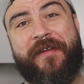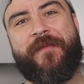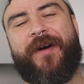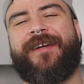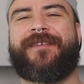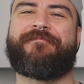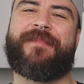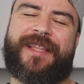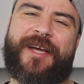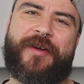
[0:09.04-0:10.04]
everyone,
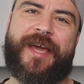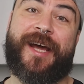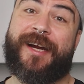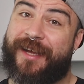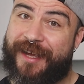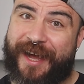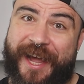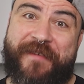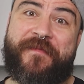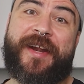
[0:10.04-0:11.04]
Matteo here. I
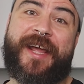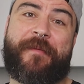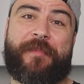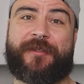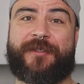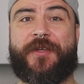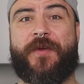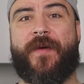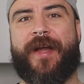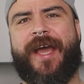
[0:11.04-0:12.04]
am very happy to see
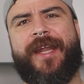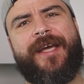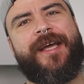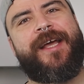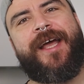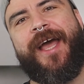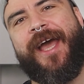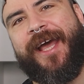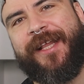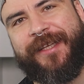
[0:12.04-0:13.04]
you again.
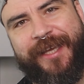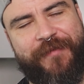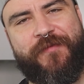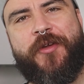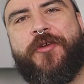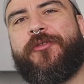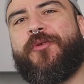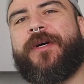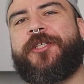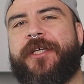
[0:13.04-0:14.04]
And if you're new to
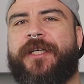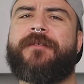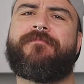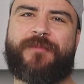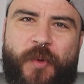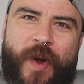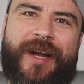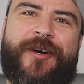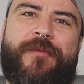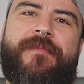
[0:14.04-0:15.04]
my channel,
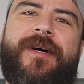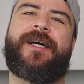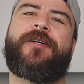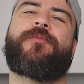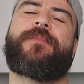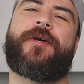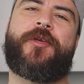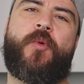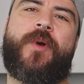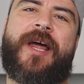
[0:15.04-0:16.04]
welcome. I hope
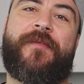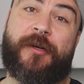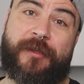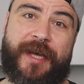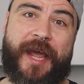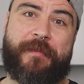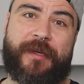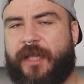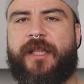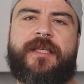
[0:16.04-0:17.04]
you will have a good time.
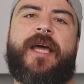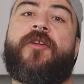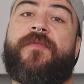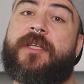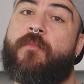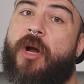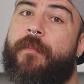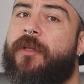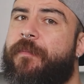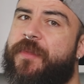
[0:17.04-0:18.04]
The design of this moka
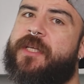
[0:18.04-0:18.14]
pot